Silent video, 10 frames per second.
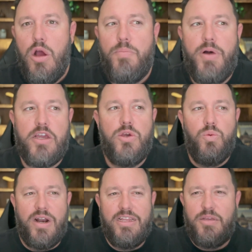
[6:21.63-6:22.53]
but you
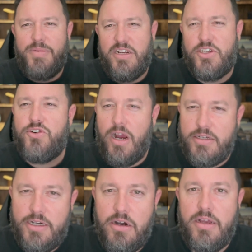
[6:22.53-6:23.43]
want it to be
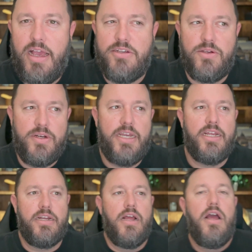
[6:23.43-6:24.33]
discretionary in case you need
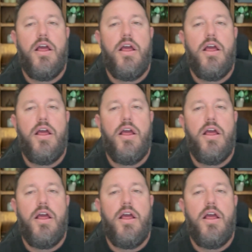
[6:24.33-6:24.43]
it.